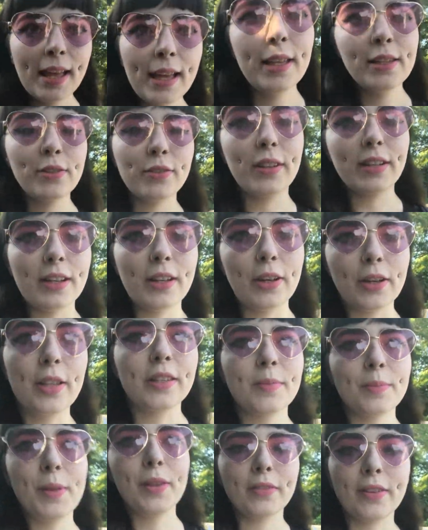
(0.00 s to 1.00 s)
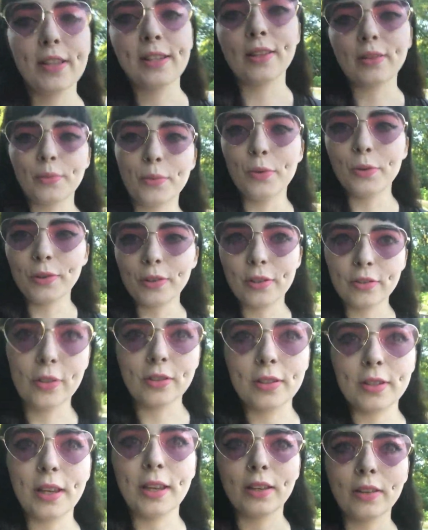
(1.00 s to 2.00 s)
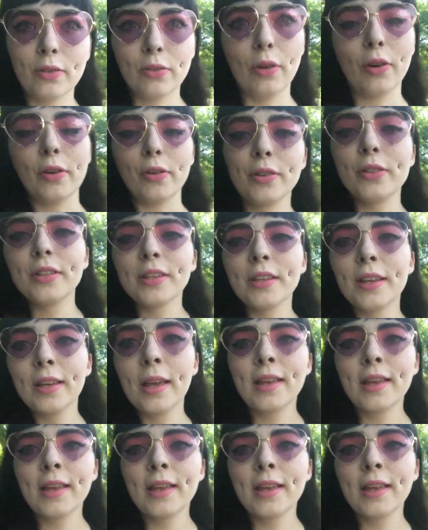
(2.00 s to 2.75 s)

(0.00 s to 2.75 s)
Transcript: it's really nice but the rest of the walk is just like gross